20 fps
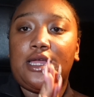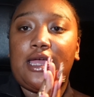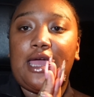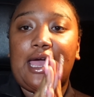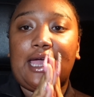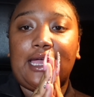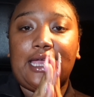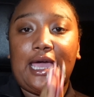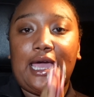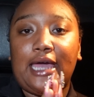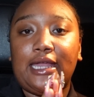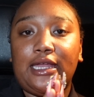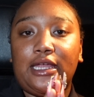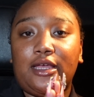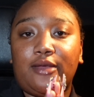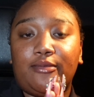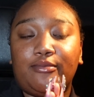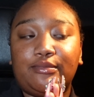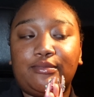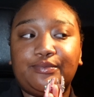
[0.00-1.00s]
I got
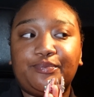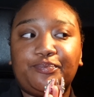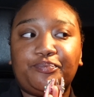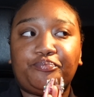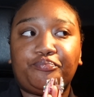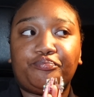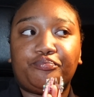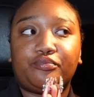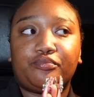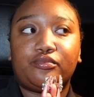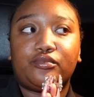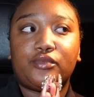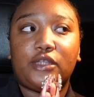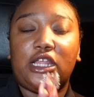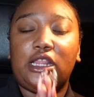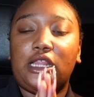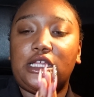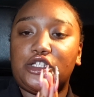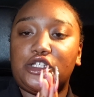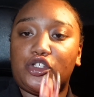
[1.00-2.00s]
it.
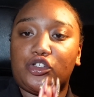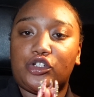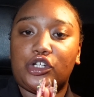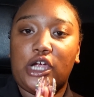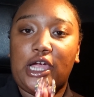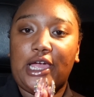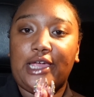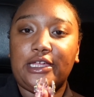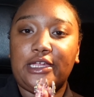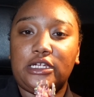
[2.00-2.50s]
Let's try